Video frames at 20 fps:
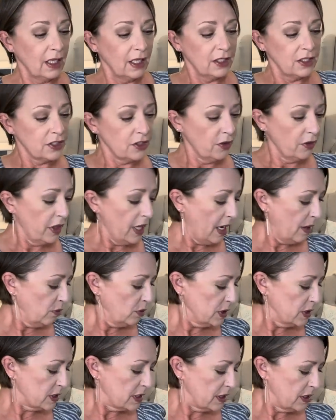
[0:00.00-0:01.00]
So that
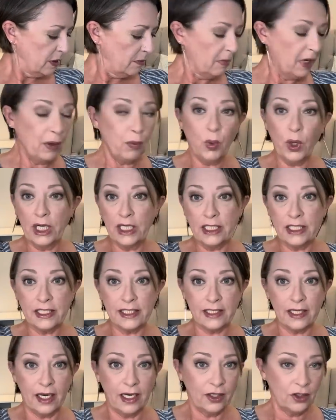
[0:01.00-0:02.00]
was my one
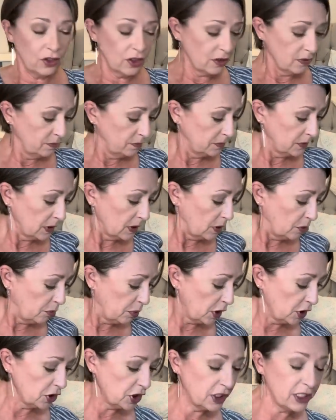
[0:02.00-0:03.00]
designer
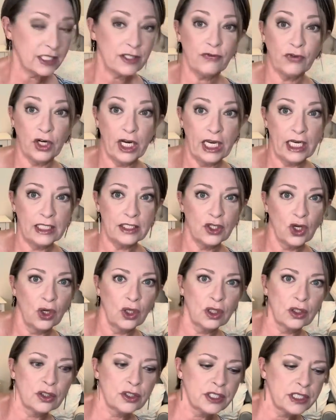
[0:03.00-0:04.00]
purchase for
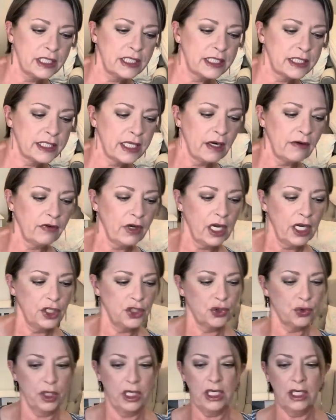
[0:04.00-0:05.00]
$8 instead of
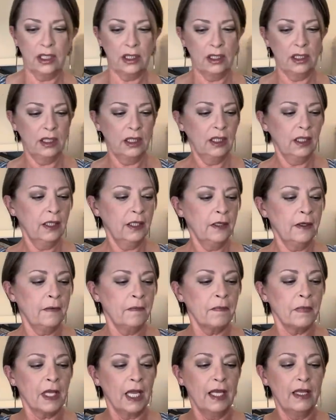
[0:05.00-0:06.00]
100
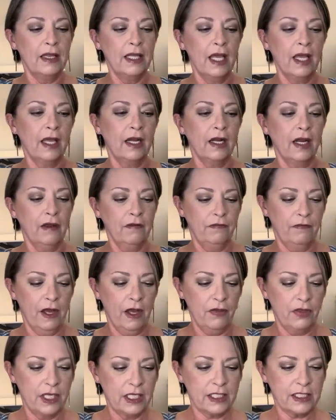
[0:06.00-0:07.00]
And then I
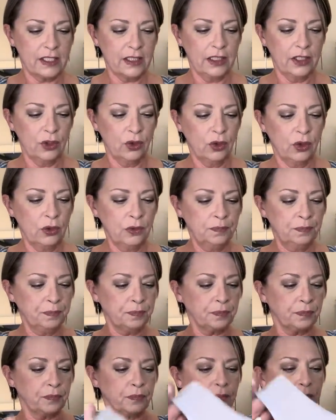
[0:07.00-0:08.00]
found this little
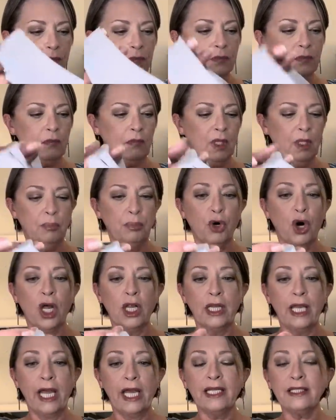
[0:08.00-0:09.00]

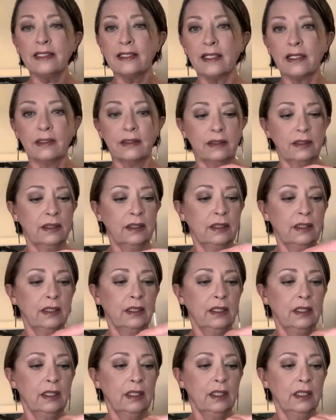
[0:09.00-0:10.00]
bralette,
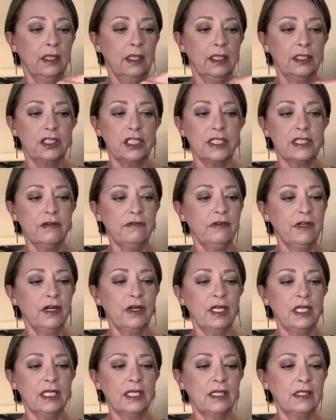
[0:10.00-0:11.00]
just a
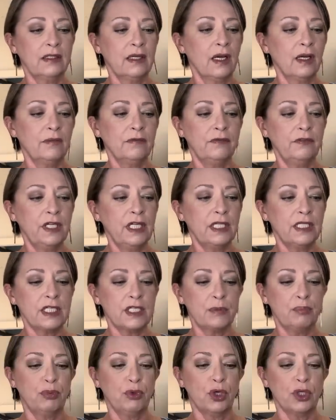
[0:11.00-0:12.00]
very comfy
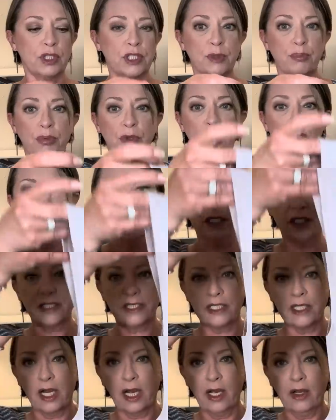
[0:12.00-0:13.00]
sports bra
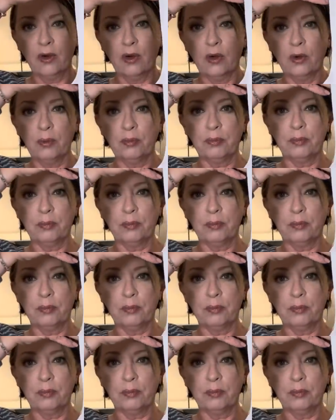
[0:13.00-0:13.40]
style